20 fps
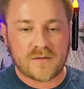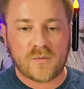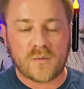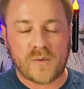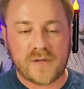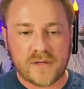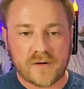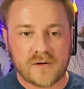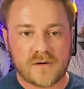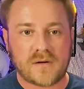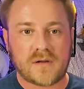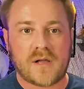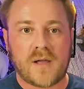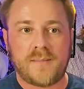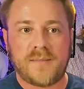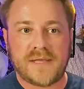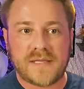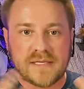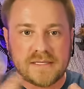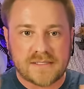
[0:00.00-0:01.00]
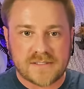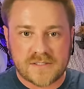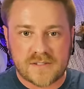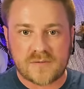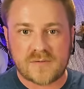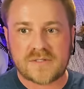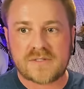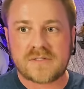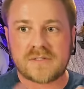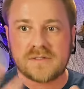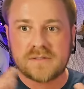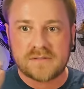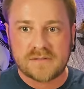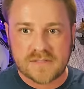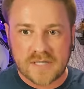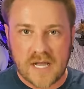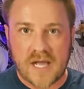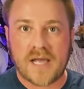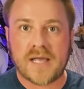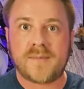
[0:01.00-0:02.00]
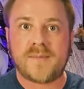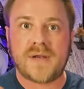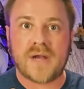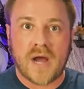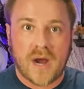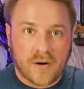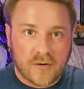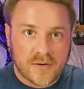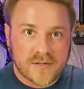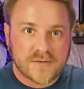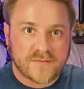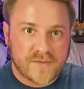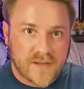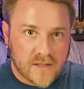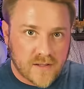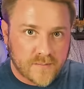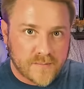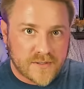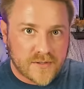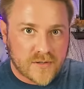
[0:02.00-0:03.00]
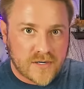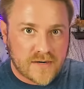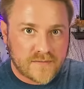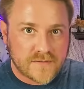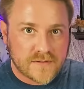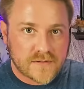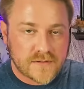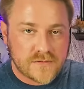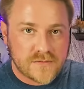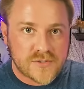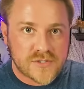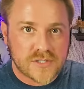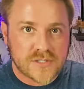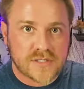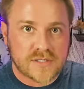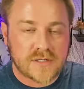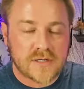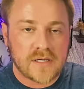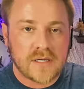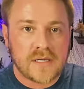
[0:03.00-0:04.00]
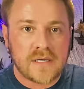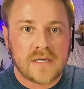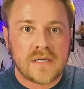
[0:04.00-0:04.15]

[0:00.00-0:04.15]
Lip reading: we are coming into a time in our development or evolution